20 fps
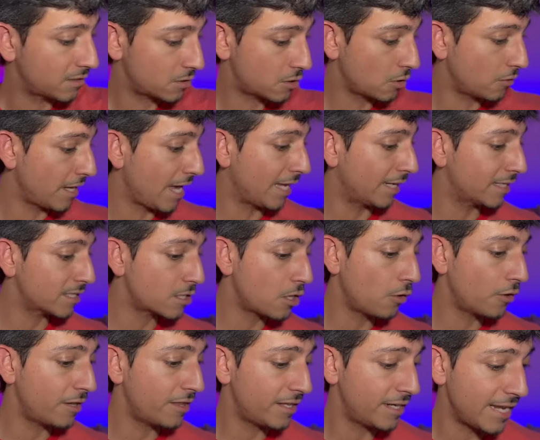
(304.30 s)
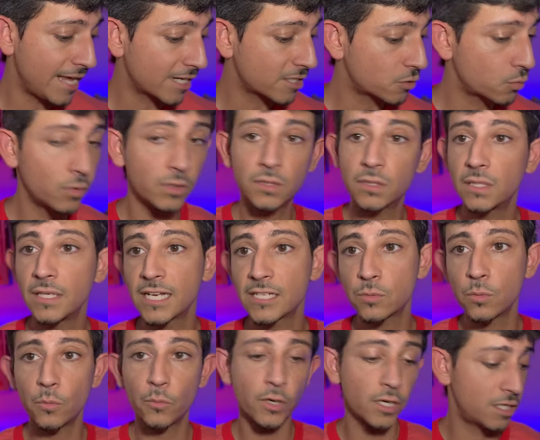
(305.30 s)
So yeah, let's go to the next one. The next
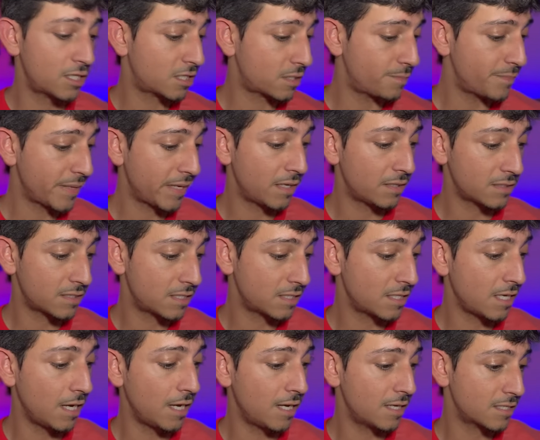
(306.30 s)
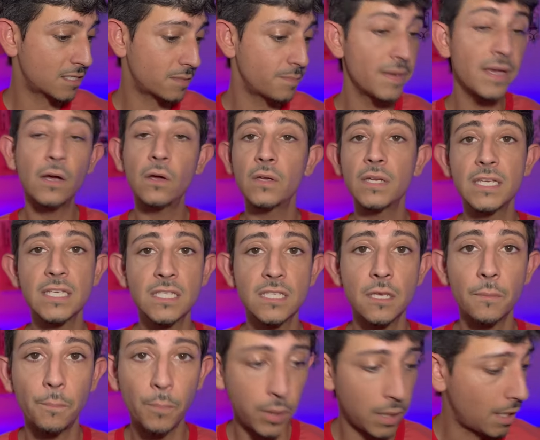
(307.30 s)
one we're going to uh, smell is the
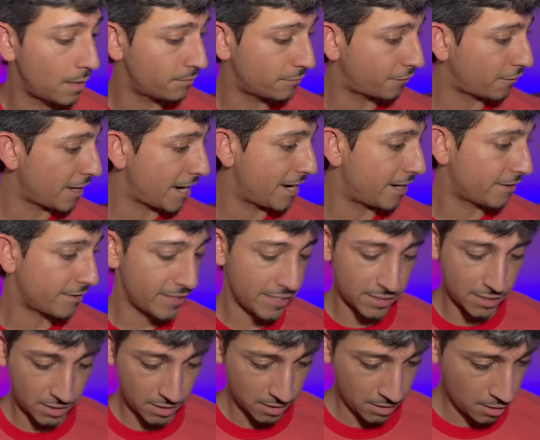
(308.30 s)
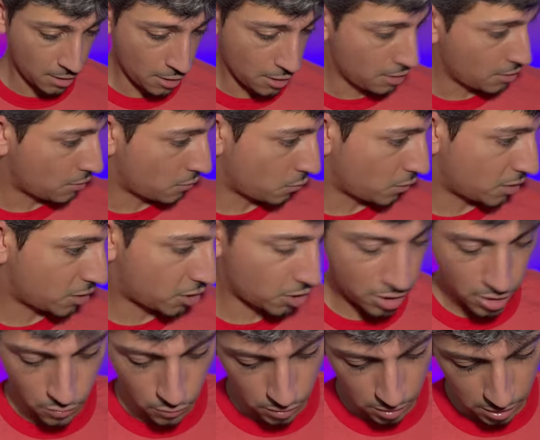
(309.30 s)
plum fragrance, which
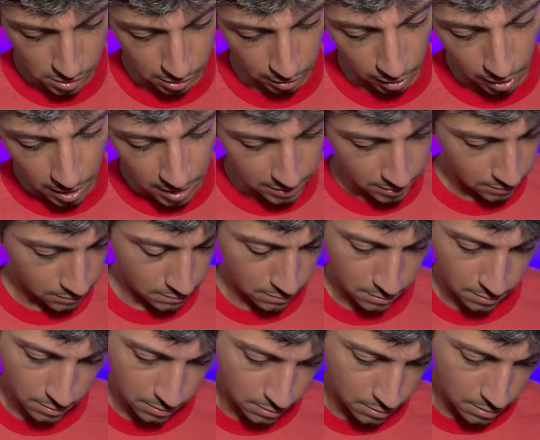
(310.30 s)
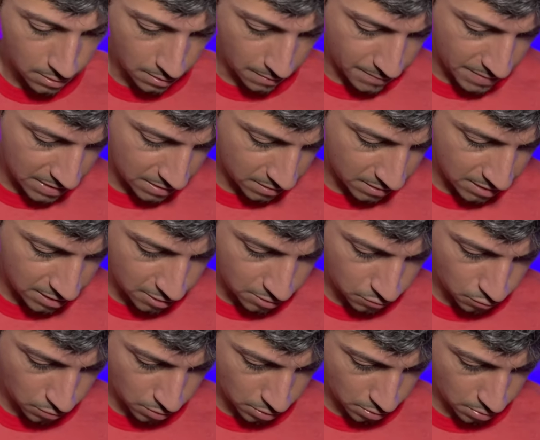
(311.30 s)
there was a lot about this
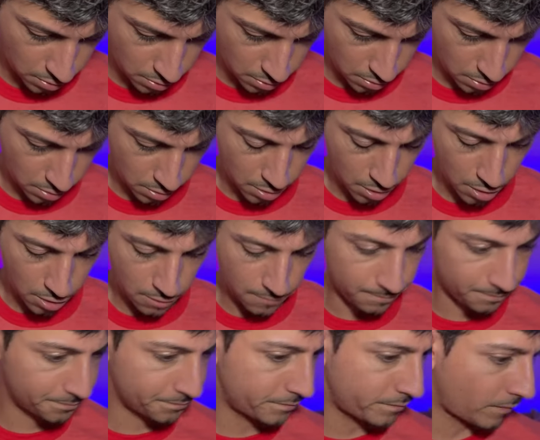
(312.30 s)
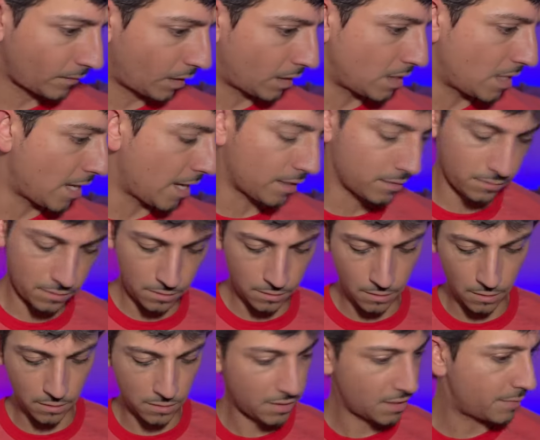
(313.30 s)
one. Um, yeah, that's
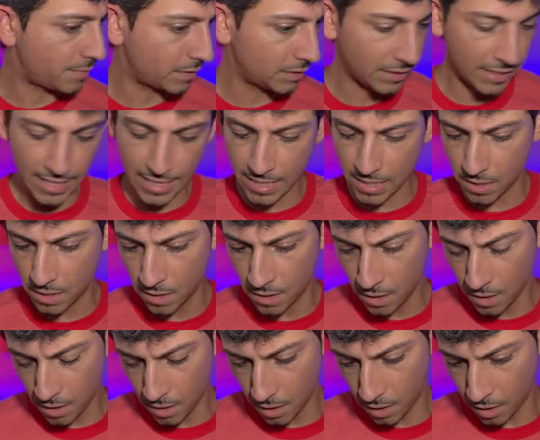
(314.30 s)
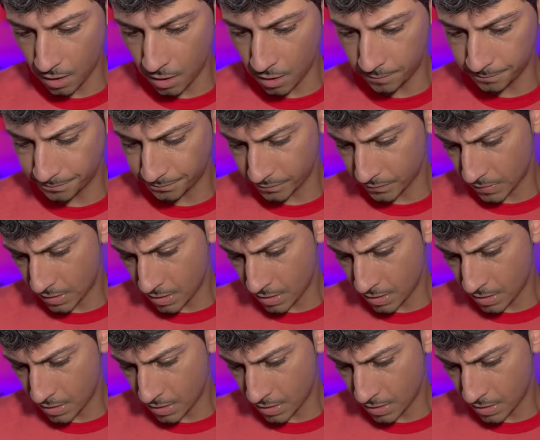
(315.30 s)
all I'll say about that. Um,